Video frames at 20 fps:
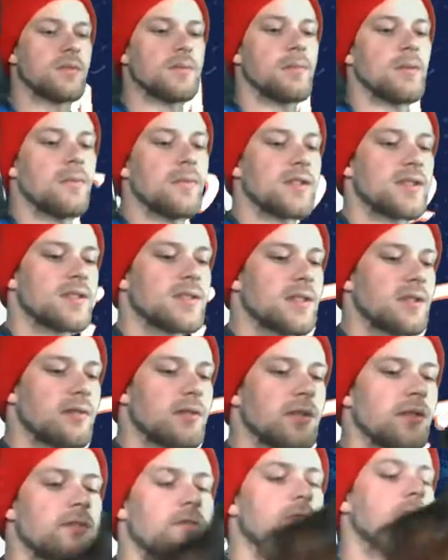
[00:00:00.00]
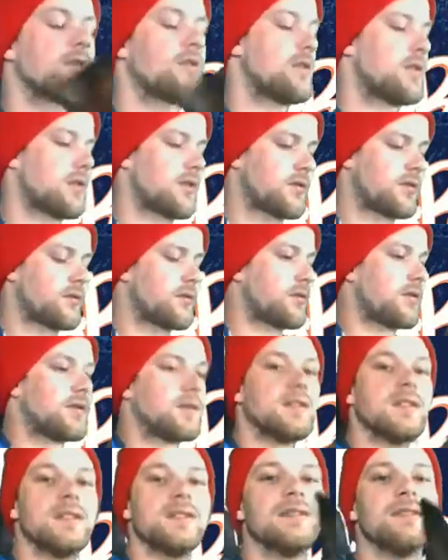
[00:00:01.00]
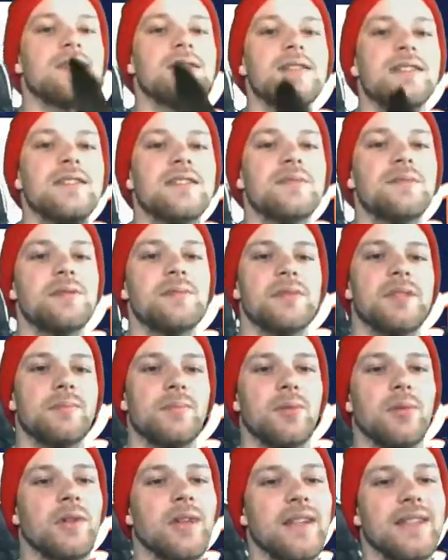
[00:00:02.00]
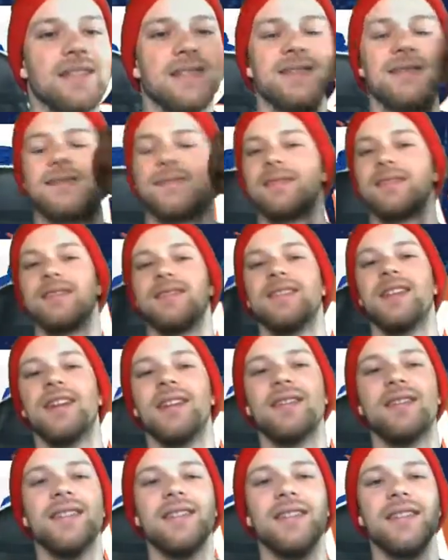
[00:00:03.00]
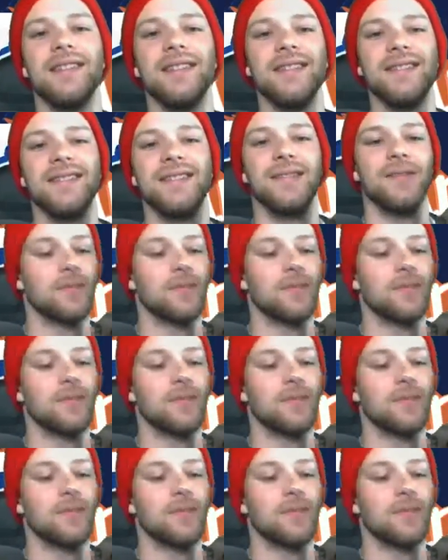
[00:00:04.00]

put my cigarette over there. And there's my big boy. There he is.